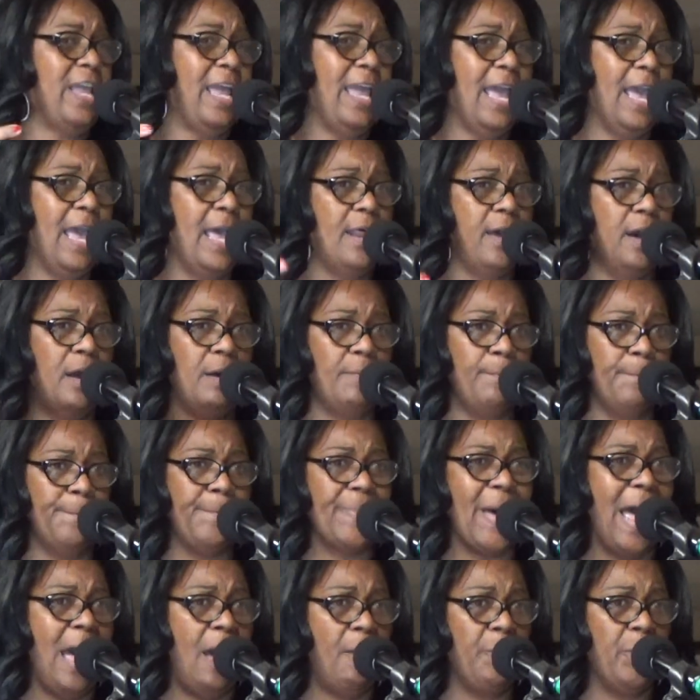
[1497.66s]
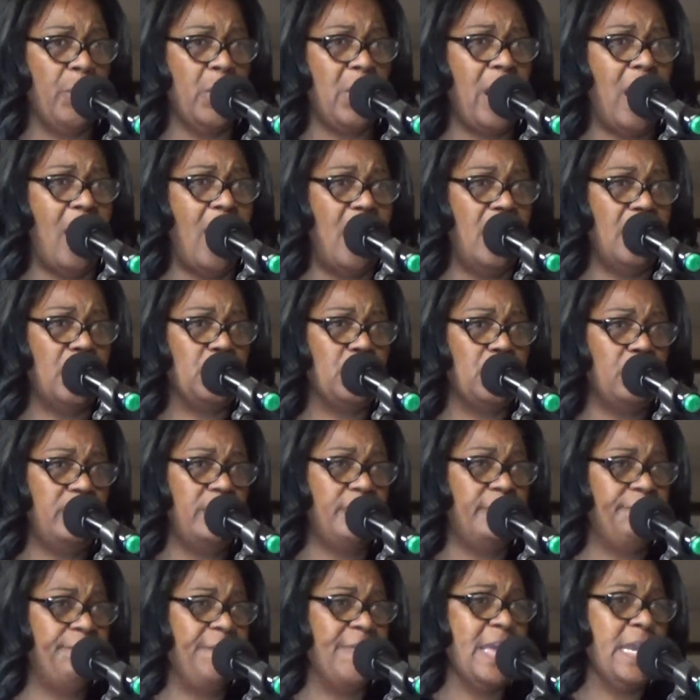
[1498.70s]
they had a Bible college, a
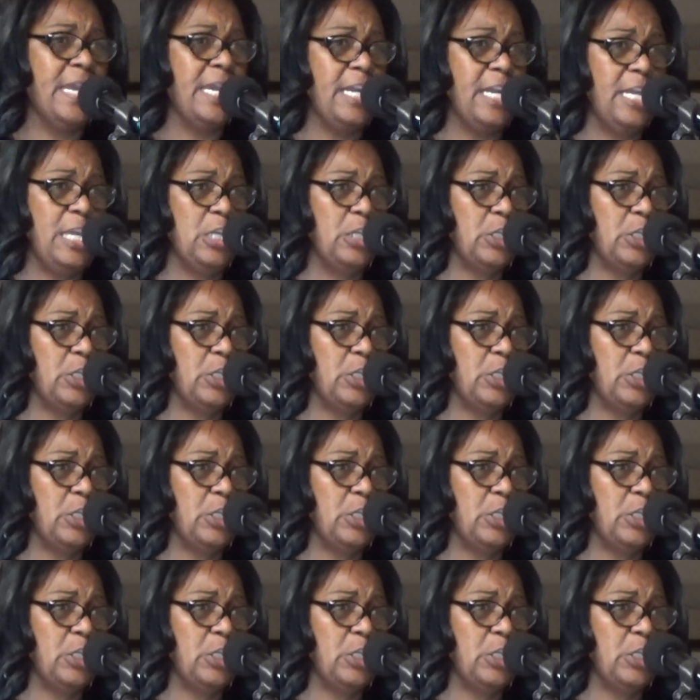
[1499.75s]
divinity